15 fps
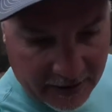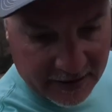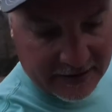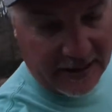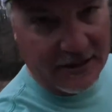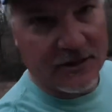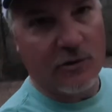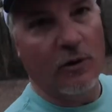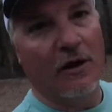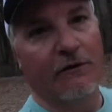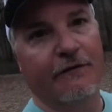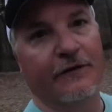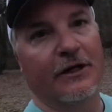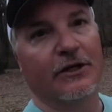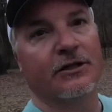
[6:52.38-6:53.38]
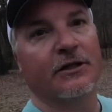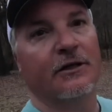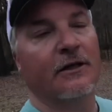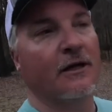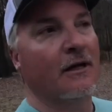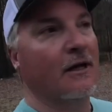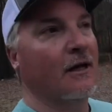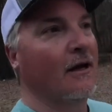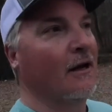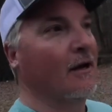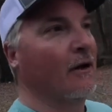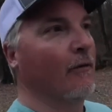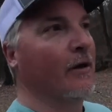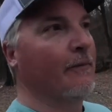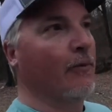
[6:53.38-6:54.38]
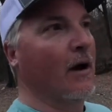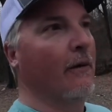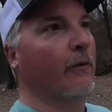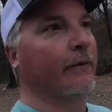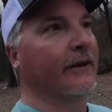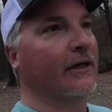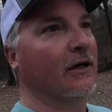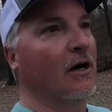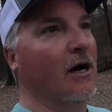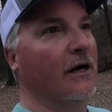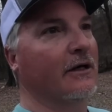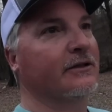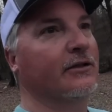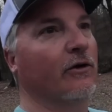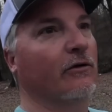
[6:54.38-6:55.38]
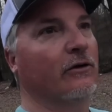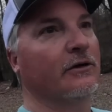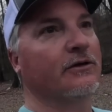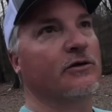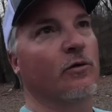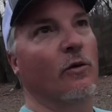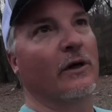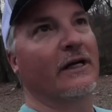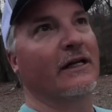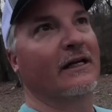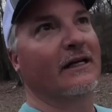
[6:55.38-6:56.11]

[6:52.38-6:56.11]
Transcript: gonna say twelve fish. We probably caught a total of twenty